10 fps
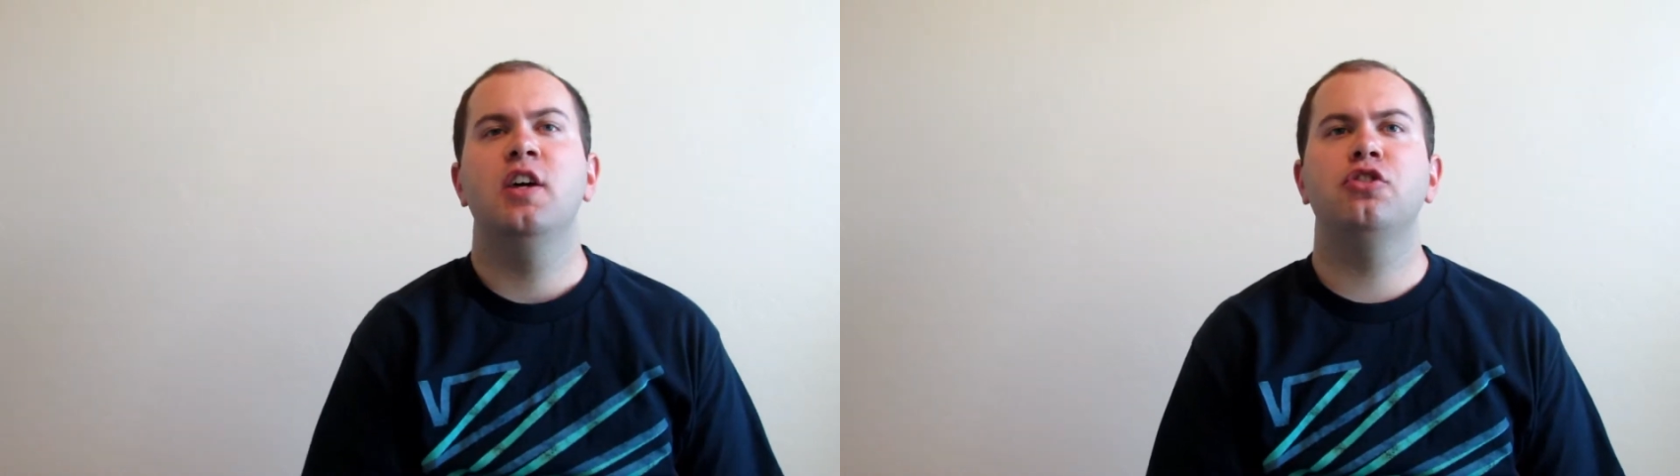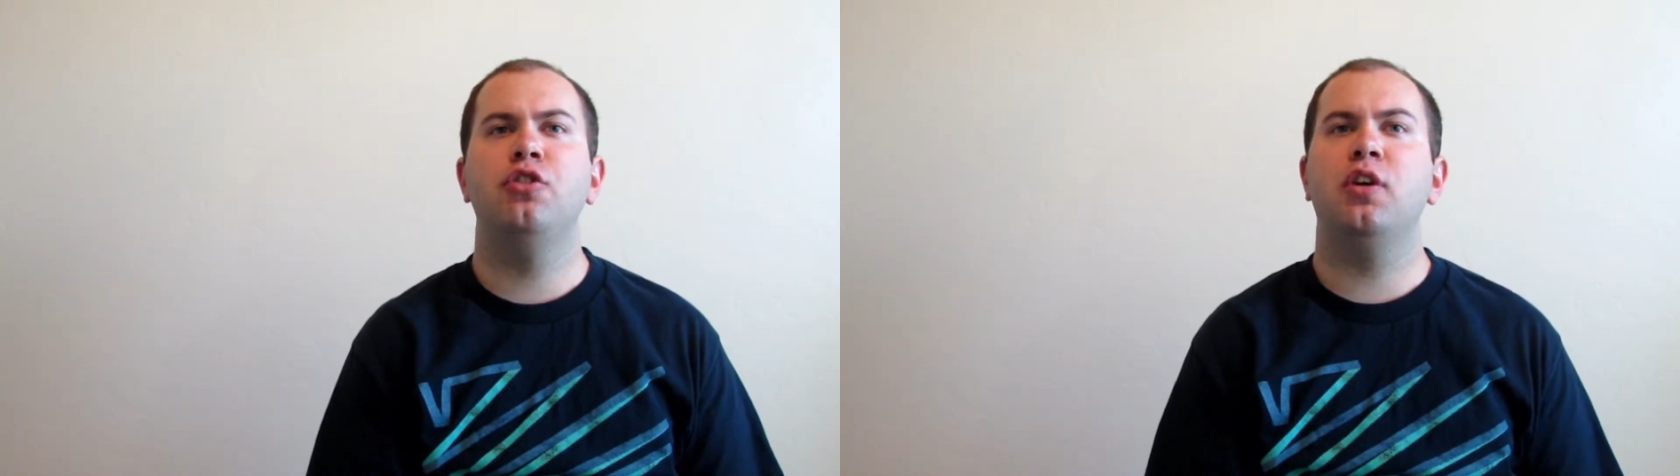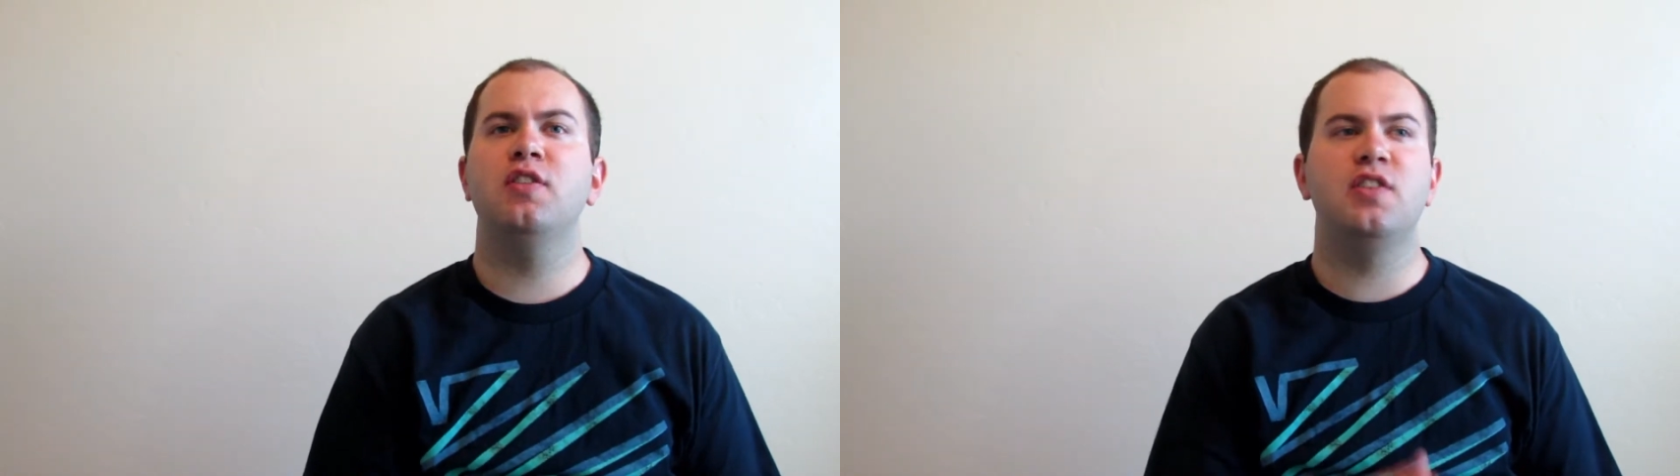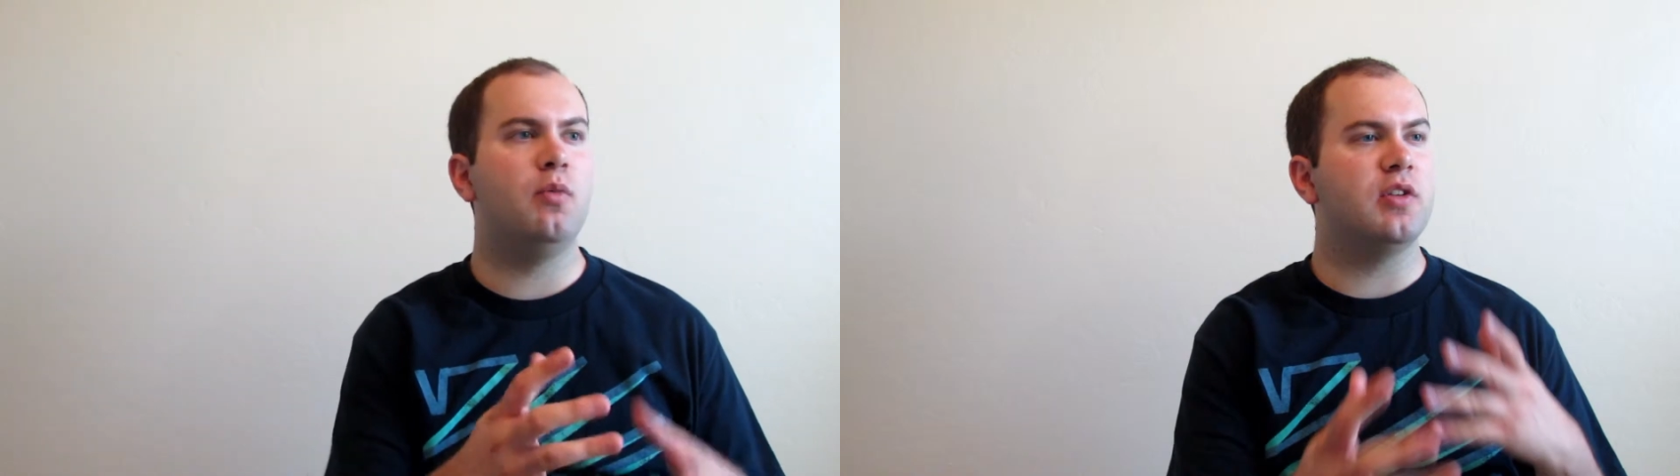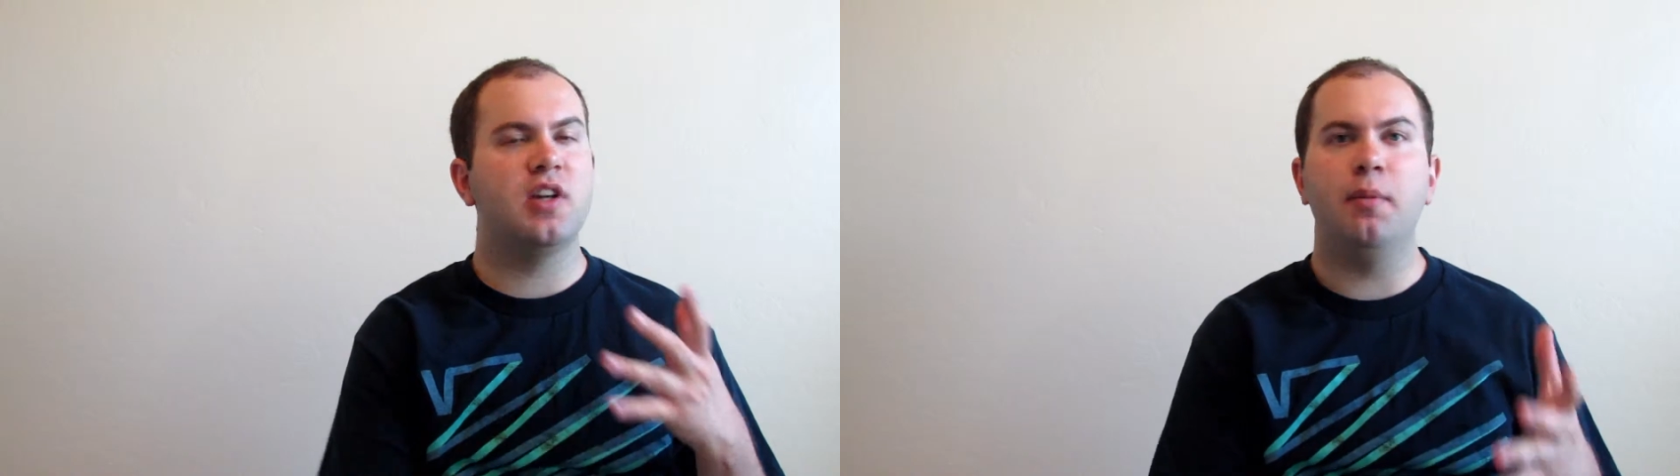so you can
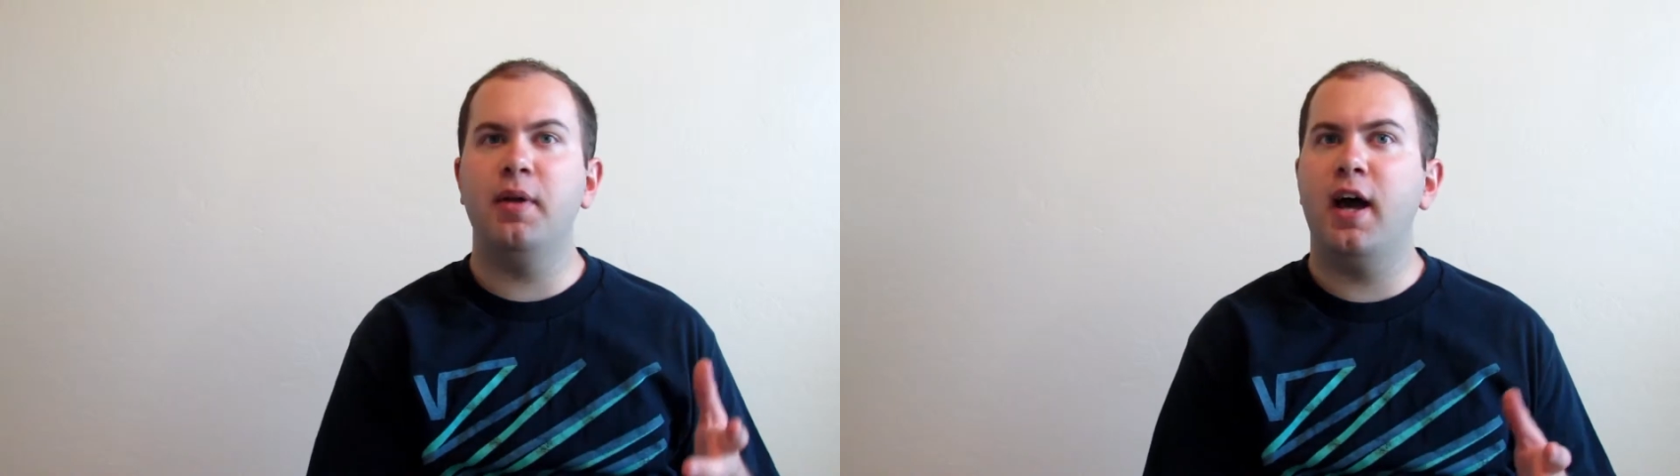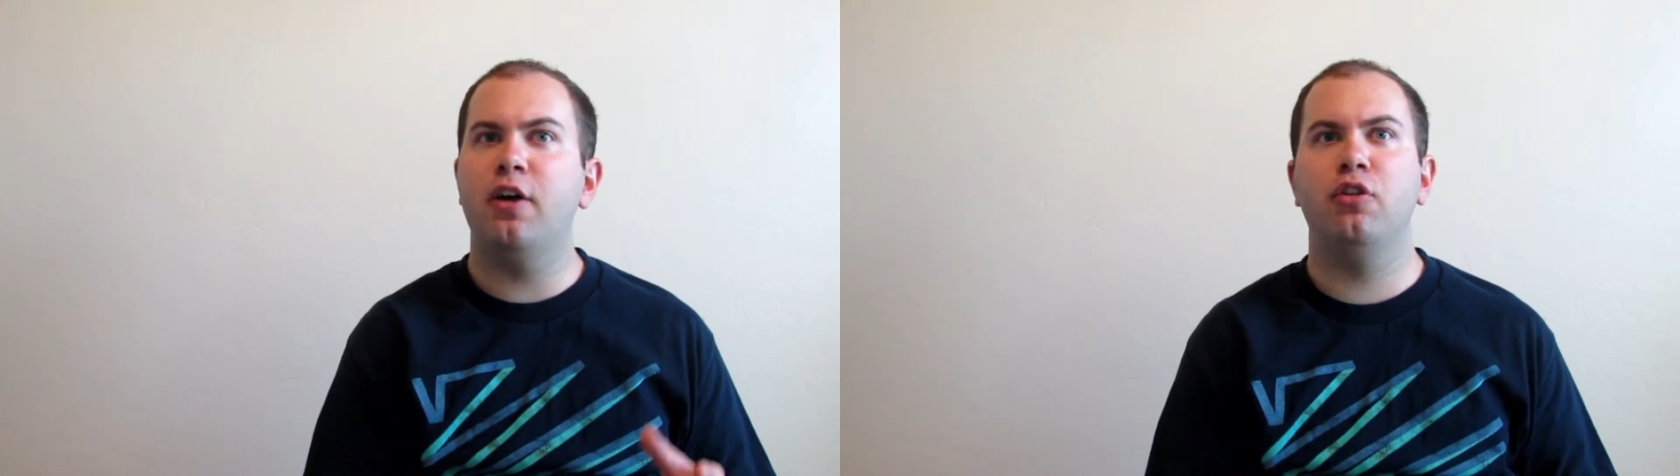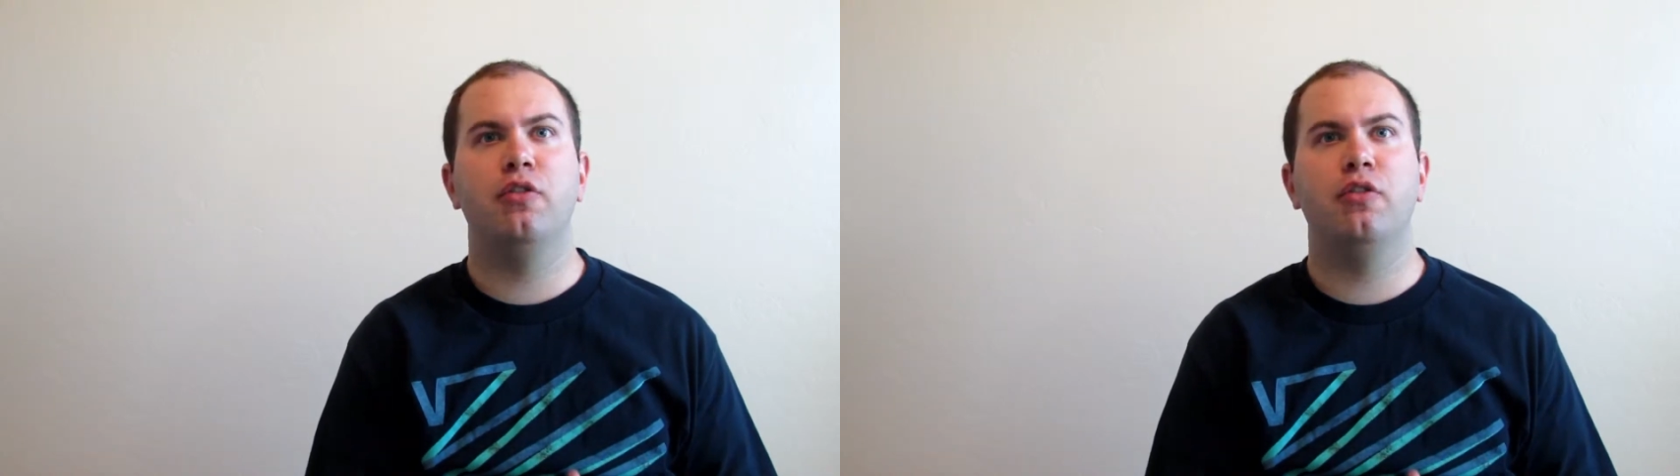see what's coming out.